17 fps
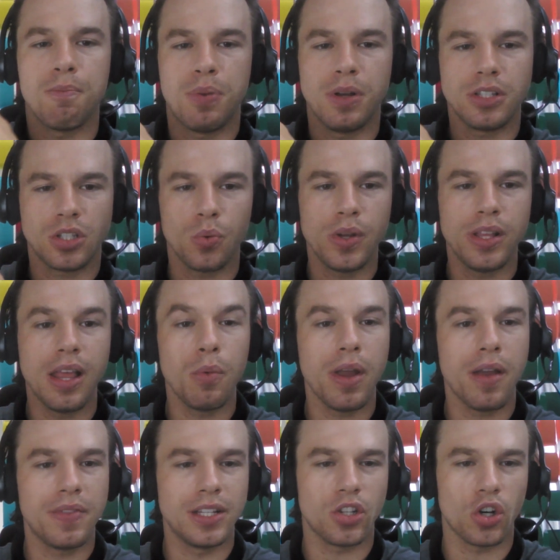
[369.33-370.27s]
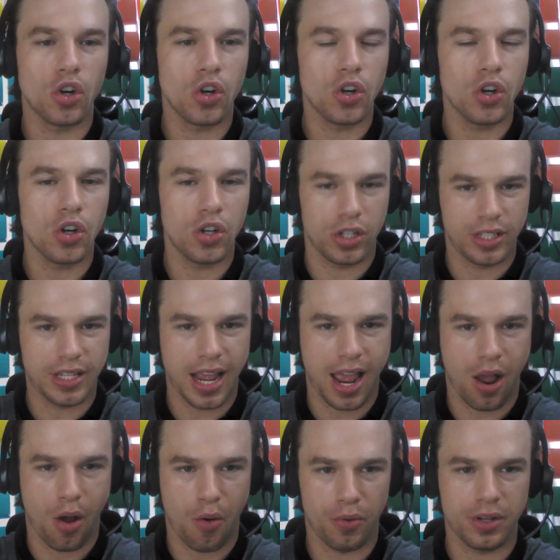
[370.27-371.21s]
So then we have this
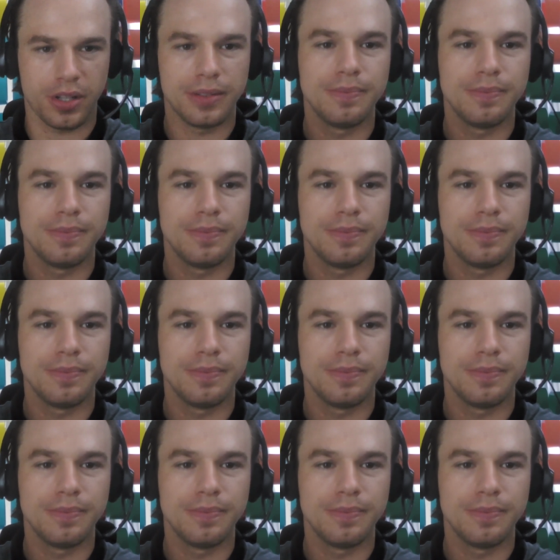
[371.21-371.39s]
sound.